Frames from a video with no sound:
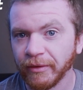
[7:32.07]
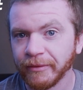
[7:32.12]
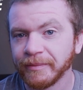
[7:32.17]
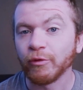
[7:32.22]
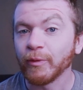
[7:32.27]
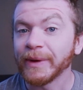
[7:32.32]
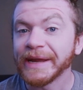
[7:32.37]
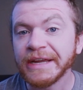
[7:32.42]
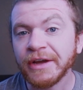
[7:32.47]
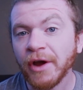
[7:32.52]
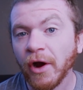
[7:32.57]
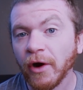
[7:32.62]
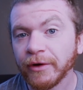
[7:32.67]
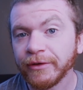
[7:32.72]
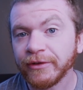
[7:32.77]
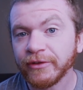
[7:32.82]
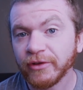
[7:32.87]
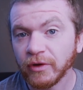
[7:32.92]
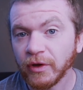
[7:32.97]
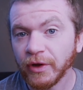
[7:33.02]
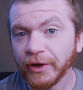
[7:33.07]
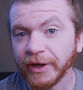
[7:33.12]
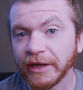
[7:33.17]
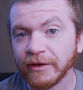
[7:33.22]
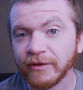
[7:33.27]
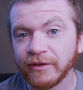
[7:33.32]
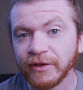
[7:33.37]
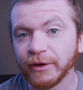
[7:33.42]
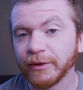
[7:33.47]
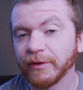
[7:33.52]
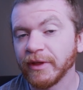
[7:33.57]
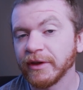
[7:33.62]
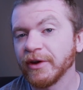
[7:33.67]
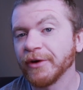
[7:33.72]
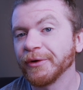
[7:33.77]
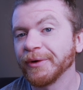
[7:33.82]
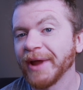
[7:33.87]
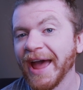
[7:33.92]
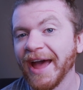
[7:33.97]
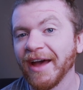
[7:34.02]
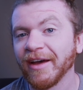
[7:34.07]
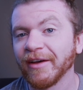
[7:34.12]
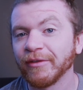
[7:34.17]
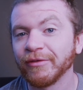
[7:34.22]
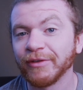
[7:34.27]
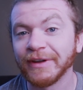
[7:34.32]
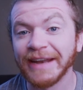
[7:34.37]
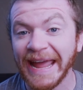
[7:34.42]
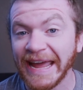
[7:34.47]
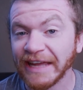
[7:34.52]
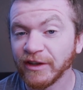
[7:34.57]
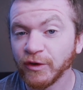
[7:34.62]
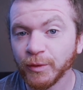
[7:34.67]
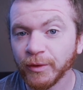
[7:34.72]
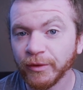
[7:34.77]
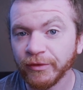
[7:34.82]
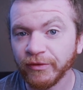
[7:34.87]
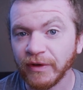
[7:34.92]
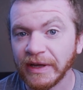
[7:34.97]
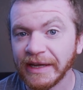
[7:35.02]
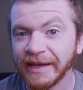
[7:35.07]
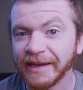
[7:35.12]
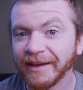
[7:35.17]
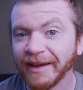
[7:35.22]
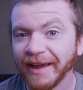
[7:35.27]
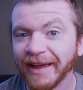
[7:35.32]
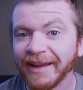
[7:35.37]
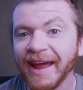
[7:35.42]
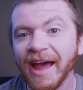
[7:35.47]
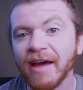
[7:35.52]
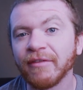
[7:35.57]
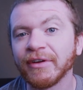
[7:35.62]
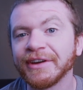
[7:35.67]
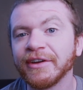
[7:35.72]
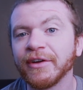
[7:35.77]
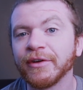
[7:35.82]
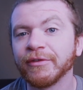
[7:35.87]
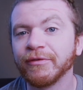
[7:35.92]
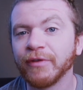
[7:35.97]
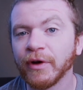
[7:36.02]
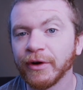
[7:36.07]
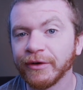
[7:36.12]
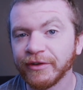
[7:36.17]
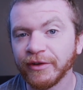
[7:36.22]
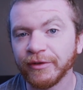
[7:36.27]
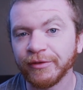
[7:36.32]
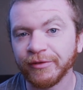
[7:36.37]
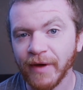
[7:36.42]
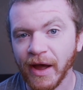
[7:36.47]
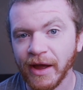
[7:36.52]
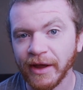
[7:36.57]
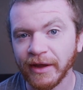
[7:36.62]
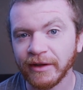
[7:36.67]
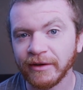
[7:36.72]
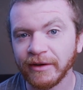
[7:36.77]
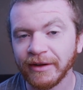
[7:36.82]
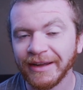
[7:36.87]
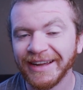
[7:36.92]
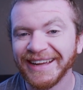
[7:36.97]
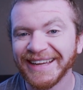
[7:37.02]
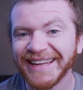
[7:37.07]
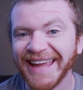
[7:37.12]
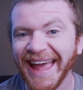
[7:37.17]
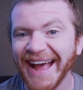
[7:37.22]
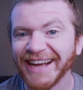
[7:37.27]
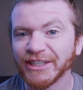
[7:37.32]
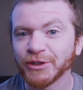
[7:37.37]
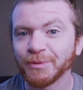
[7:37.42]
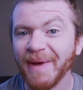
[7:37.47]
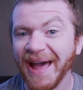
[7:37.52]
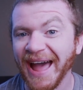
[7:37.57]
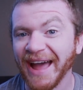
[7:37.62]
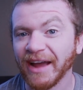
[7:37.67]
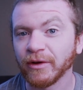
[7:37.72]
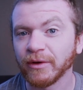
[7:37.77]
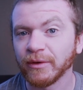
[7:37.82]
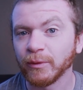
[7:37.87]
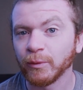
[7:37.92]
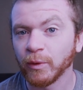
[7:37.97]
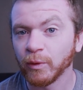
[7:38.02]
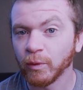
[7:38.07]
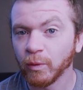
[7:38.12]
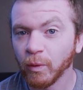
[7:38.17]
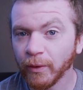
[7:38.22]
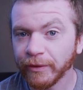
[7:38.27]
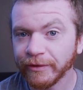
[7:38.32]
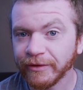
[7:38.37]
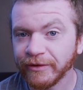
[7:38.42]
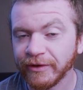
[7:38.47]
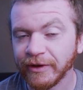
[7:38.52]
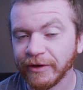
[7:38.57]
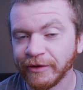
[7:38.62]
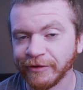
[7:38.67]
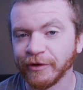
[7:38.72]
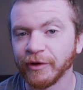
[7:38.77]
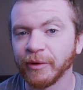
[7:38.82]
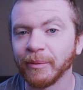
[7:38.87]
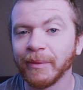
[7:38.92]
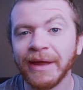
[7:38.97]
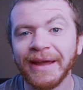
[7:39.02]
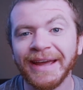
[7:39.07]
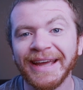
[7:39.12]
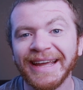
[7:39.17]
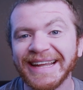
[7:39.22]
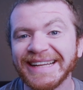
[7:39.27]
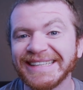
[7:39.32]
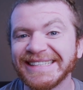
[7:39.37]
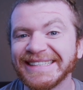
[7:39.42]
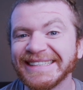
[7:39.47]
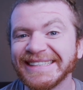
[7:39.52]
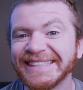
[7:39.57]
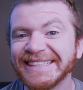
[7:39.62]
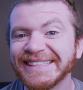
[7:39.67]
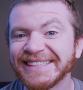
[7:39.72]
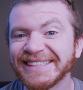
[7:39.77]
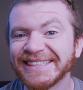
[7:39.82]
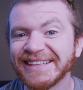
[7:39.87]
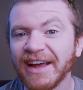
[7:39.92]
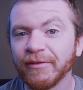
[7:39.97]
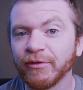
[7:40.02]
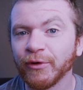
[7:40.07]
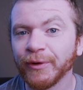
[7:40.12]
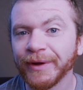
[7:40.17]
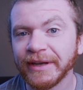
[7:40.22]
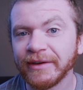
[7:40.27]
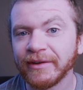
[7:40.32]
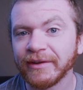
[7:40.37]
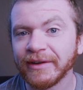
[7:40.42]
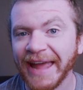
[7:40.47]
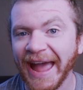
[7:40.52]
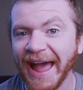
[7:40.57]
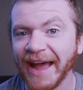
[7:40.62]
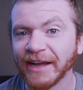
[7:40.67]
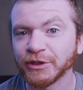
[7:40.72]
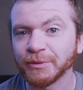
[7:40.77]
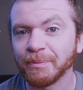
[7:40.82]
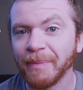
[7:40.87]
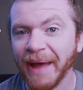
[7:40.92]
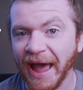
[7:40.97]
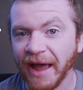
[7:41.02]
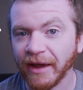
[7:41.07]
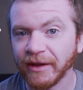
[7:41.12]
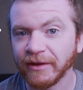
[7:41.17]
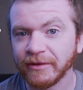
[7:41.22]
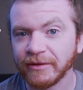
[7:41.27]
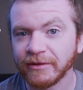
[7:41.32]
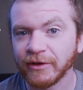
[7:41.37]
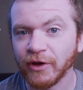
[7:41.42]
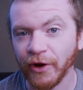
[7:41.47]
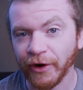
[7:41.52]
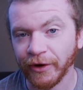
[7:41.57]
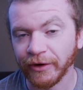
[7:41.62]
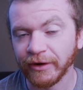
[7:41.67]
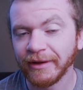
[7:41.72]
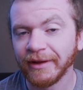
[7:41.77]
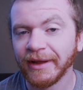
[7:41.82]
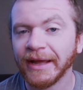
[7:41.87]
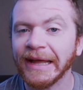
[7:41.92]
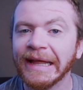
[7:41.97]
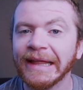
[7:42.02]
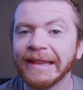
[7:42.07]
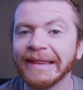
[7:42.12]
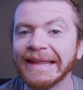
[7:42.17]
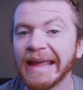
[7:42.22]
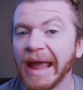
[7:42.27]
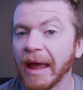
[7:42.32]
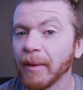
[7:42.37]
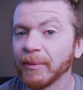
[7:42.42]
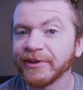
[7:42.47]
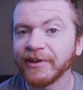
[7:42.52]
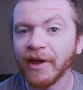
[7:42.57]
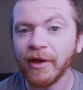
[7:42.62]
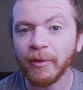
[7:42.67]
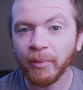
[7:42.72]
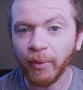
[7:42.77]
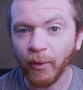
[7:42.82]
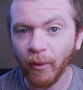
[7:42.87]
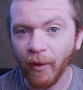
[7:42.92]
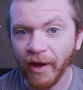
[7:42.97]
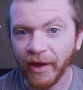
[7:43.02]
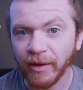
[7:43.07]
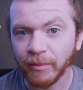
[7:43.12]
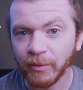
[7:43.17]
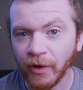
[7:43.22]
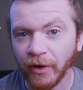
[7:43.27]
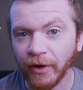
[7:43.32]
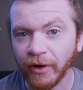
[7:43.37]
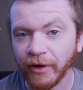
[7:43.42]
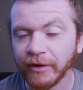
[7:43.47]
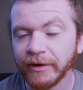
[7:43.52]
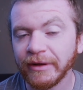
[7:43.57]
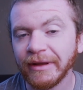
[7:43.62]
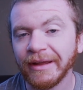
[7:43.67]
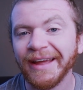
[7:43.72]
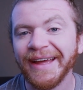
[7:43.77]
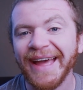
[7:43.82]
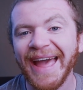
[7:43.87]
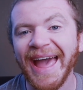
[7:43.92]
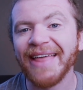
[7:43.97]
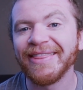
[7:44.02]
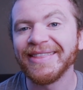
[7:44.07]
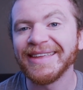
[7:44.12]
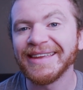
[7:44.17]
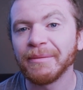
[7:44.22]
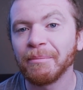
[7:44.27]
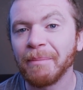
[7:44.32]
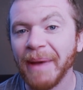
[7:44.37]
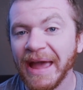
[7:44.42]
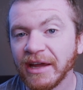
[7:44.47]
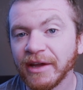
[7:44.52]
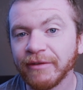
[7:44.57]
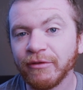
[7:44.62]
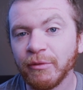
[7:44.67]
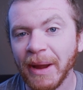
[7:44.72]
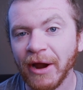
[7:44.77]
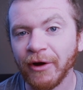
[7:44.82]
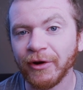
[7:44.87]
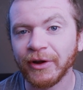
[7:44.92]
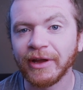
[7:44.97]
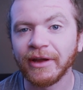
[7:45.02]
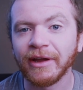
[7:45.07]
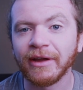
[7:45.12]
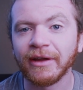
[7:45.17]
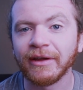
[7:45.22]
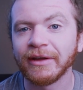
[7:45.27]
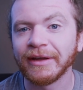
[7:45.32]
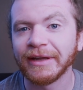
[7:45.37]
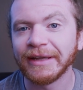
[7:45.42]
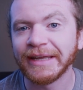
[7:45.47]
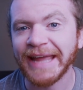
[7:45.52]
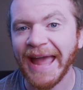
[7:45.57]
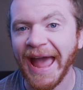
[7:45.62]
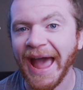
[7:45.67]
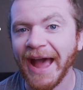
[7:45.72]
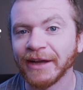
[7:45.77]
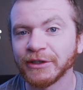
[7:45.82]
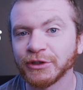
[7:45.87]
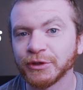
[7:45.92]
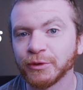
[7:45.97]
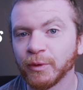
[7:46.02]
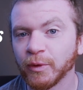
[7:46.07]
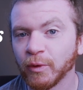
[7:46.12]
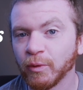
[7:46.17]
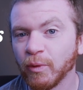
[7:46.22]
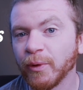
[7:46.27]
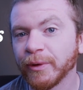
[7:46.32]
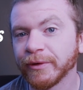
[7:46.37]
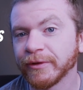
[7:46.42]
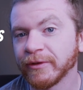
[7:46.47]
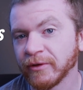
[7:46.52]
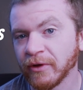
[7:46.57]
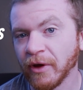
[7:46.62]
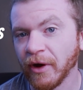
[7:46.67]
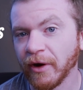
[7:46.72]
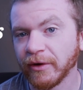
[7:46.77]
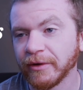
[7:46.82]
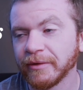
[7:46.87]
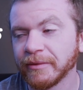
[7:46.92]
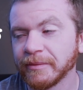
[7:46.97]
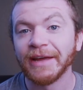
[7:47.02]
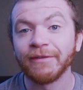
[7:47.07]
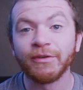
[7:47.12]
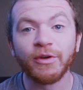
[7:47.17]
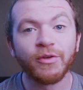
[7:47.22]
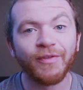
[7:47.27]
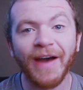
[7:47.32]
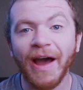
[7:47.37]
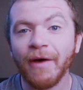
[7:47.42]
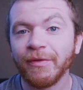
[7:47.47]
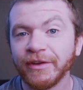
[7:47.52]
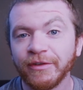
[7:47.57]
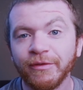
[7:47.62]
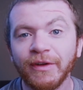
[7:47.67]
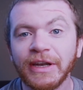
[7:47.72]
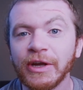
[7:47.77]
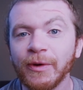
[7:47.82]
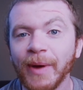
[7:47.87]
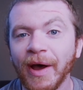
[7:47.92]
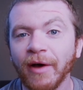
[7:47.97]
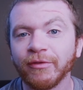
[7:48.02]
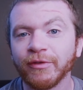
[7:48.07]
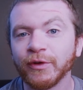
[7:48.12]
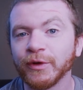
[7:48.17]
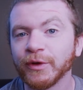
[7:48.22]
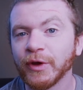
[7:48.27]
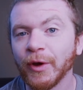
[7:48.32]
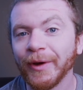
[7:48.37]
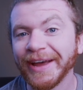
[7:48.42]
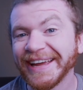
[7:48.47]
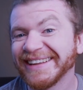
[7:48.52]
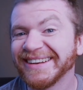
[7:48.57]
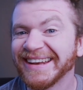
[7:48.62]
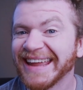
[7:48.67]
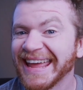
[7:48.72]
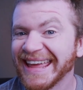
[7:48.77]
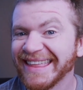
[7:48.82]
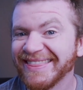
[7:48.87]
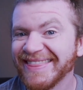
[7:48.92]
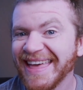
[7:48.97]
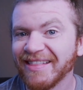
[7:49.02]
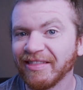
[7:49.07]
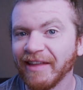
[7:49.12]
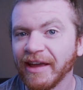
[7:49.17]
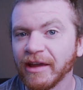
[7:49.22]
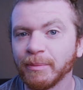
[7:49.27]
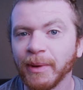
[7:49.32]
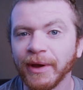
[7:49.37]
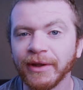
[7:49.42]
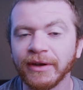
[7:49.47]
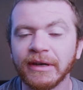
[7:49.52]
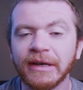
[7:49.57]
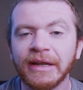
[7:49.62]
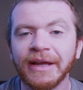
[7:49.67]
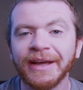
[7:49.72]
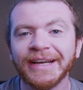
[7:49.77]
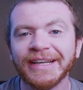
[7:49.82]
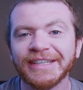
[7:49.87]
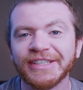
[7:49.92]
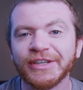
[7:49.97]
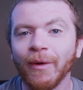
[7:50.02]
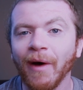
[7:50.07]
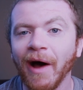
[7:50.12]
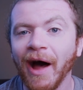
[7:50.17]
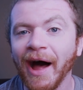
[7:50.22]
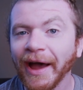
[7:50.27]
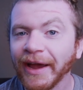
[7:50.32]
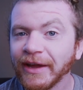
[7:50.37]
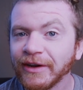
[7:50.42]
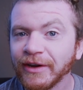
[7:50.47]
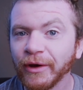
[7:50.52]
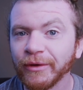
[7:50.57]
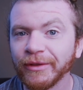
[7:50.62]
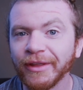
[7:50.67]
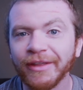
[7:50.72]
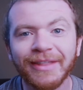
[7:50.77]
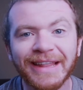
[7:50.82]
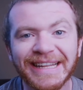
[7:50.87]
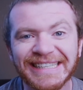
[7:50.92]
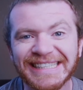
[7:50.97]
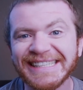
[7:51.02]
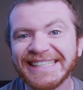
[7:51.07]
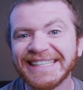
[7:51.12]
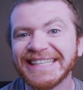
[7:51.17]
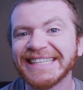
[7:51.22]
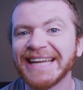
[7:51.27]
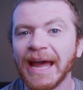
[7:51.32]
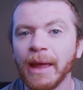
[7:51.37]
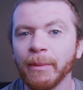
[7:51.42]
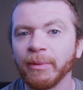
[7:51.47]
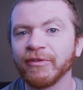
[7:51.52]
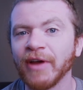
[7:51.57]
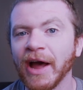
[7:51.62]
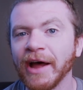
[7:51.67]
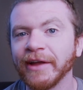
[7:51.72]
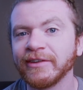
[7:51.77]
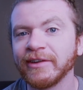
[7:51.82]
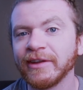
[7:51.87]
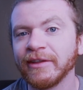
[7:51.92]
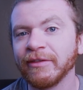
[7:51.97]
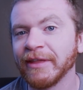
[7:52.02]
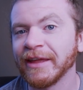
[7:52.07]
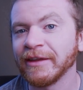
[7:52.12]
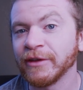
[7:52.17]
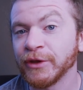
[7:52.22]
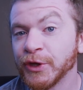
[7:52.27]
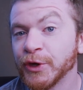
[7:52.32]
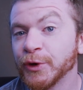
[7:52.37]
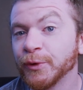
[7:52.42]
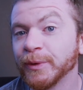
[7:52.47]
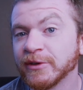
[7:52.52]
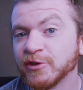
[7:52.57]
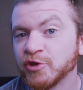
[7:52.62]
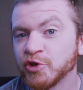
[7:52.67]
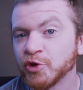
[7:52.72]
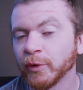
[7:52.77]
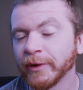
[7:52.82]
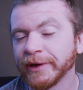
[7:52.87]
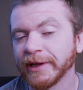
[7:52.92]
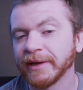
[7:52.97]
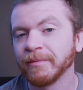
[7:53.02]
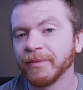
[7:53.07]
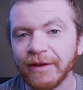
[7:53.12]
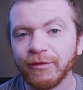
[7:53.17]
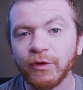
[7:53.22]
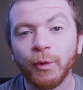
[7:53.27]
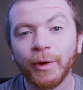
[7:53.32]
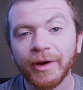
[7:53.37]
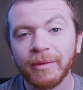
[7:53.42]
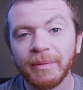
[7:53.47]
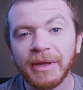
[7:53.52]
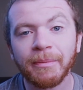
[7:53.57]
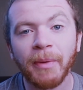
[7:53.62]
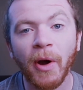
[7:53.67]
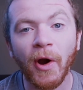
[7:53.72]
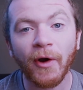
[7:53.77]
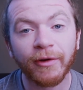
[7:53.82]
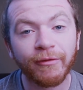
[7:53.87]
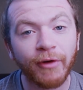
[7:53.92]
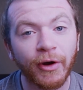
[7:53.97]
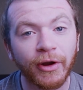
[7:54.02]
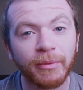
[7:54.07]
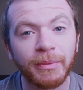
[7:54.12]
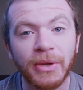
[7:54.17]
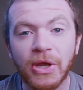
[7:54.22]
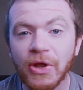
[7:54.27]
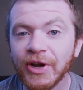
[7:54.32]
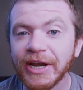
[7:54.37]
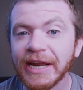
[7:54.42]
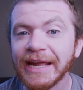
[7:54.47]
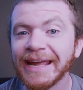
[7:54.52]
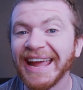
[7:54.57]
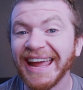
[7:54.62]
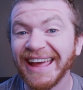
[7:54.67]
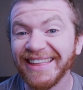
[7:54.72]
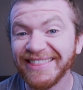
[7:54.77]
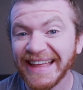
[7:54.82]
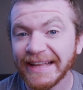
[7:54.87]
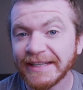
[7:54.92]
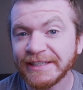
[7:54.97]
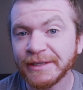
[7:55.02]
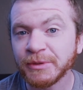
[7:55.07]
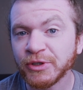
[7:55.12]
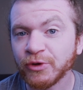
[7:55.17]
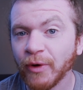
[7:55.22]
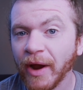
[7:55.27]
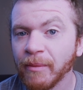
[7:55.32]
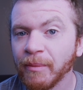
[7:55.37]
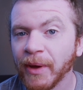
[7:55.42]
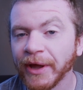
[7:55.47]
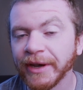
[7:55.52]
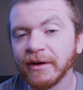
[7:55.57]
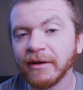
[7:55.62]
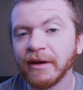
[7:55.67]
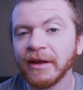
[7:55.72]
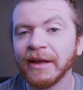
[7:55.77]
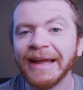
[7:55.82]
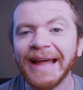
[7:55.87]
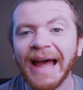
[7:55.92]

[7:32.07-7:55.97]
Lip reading: 3 cards to look into that don't have an annual fee and have a diversified cashback reward system is the Discover It Cashback card, the Amazon Prime card, and the Bank of America Cash Rewards card. If you found this video helpful, go ahead and hit that like button so I know that this is the type of content that you enjoy. And if you want to be a part of our community, hit that subscribe button.